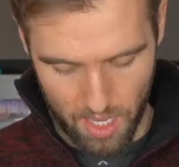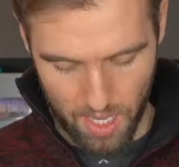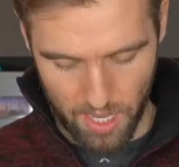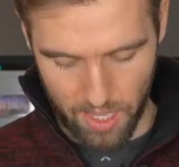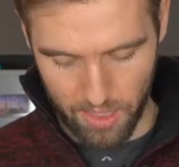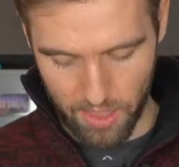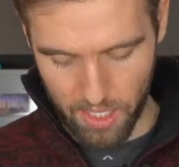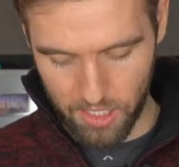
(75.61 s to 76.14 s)

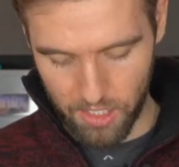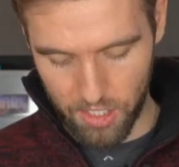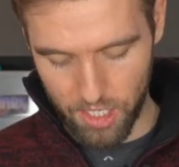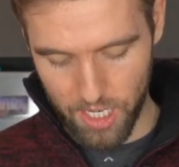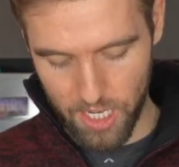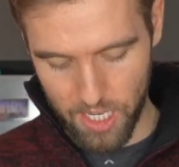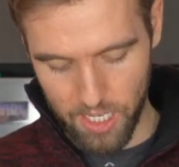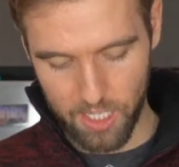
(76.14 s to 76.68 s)
And this
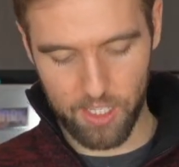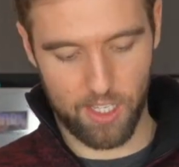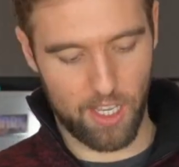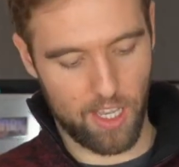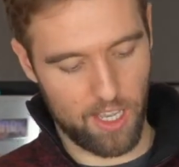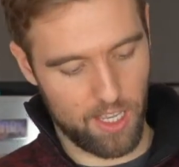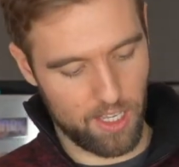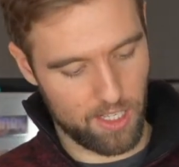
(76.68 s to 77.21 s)
cheese
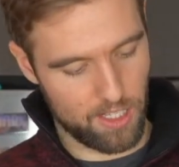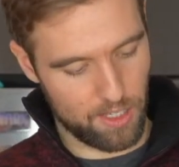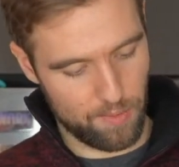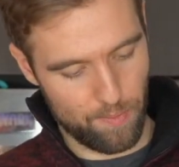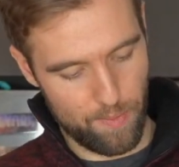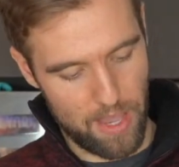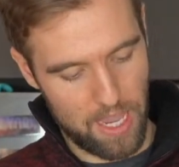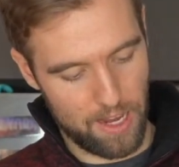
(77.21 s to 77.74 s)
is
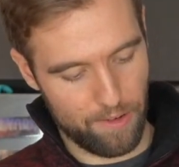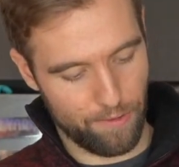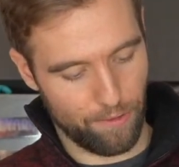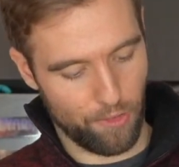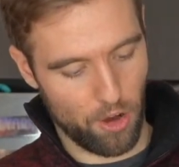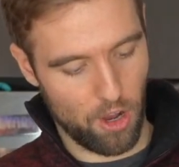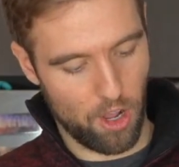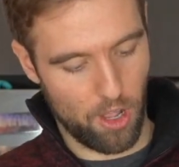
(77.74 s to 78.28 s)
made
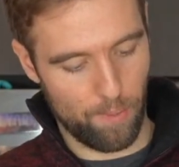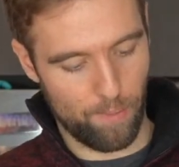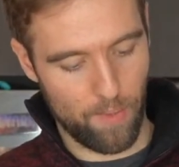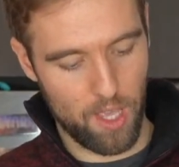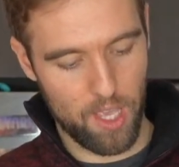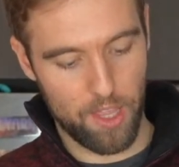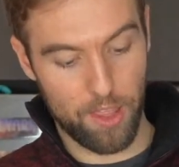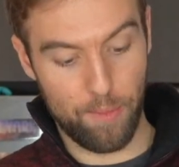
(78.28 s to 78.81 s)

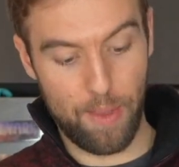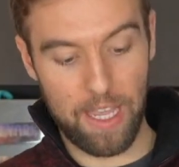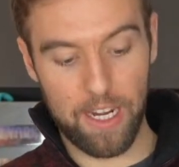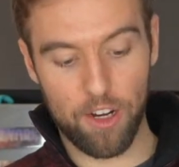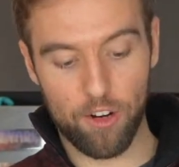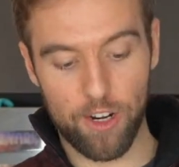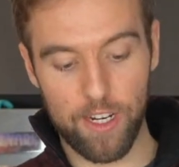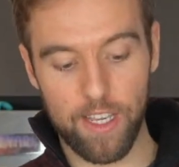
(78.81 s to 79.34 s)
from, the main
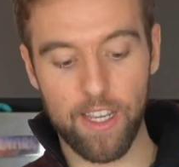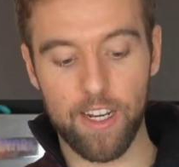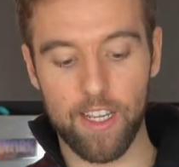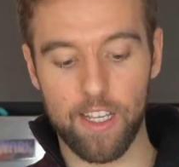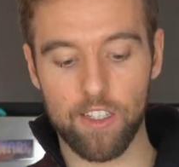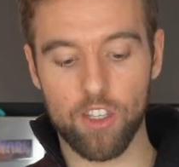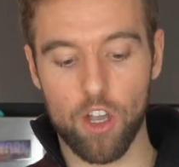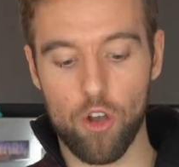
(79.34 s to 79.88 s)
ingredient
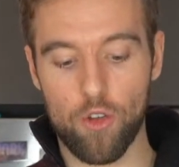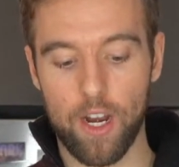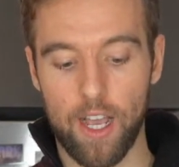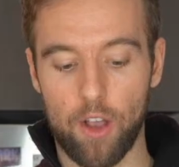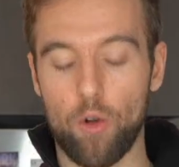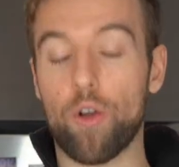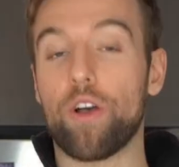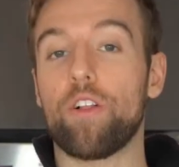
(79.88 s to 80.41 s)
is
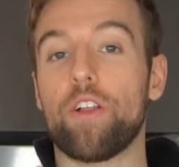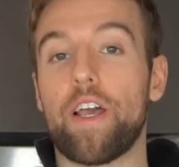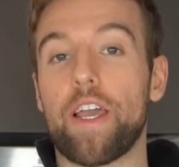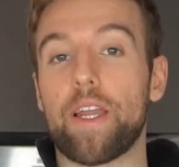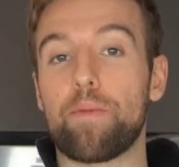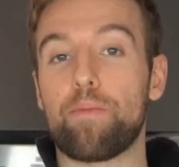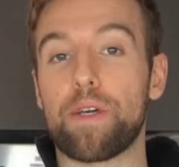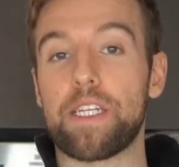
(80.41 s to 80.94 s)
coconut oil
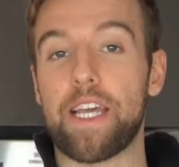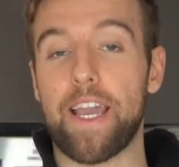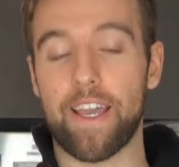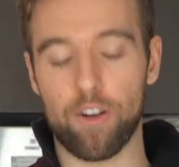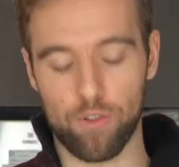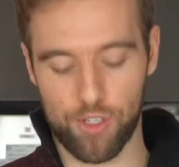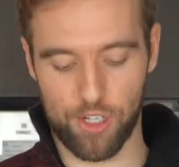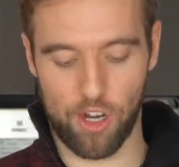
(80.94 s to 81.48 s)
and
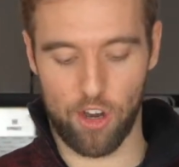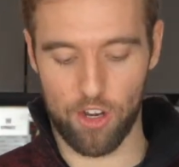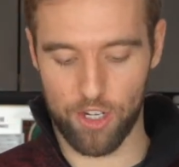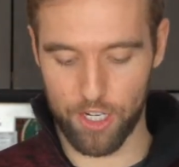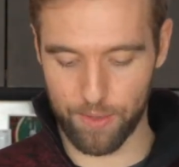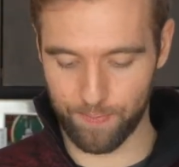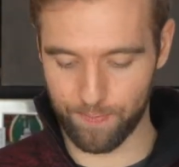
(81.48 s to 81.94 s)
potato starch.